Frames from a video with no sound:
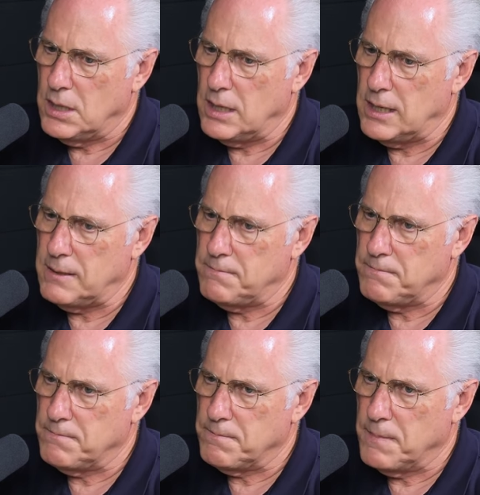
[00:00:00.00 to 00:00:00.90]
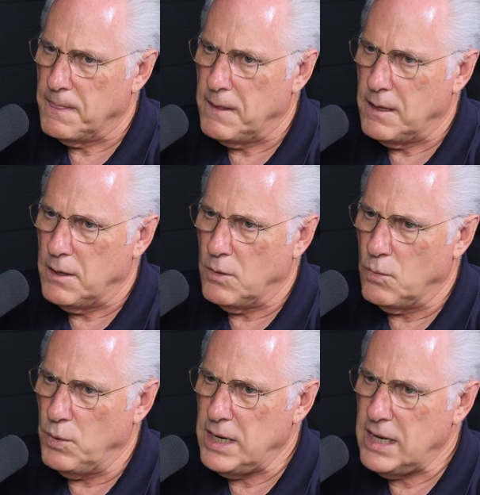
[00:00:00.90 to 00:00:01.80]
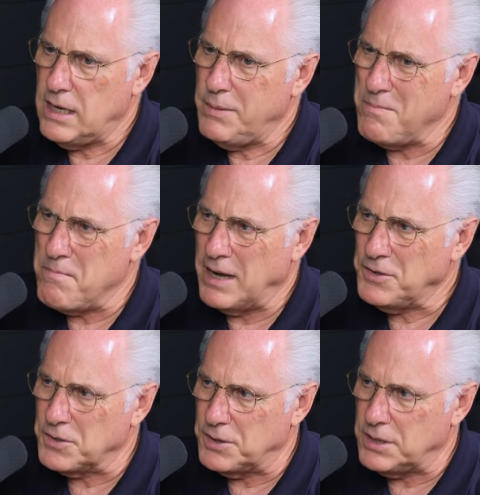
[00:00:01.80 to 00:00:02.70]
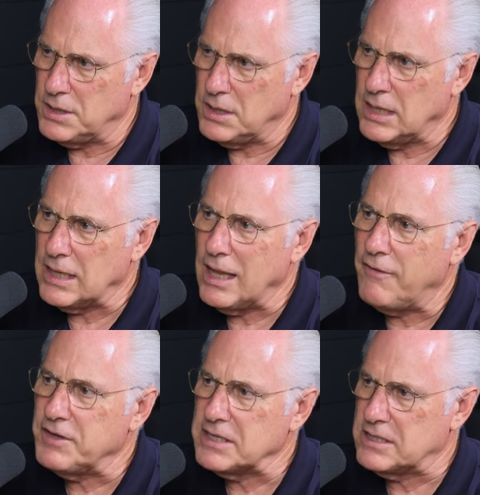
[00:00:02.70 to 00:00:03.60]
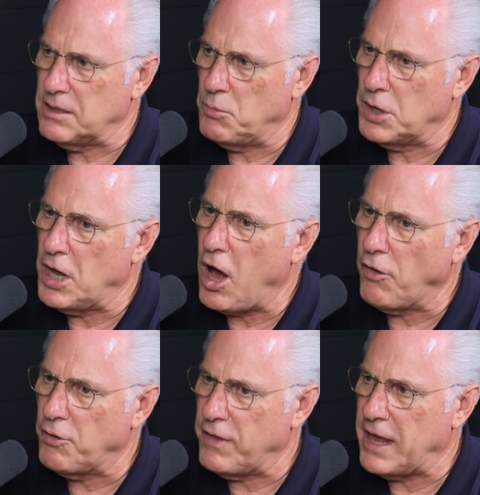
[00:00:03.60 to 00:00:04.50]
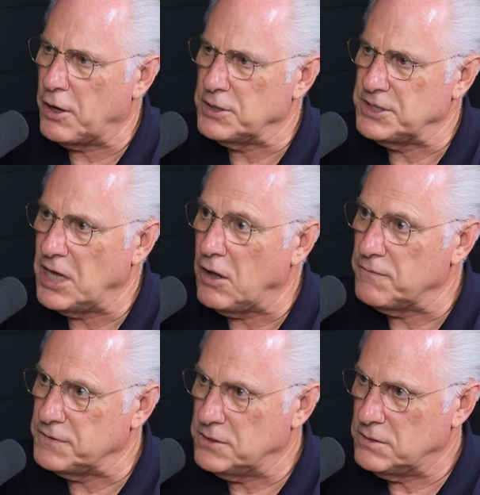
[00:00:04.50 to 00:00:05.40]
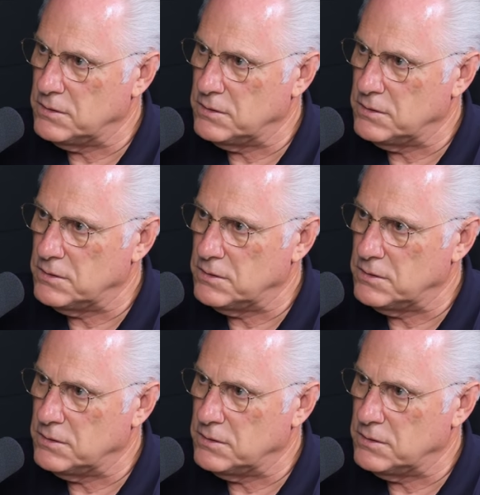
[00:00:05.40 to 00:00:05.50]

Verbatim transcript: Um, we need to be mentored in loving someone other than ourselves.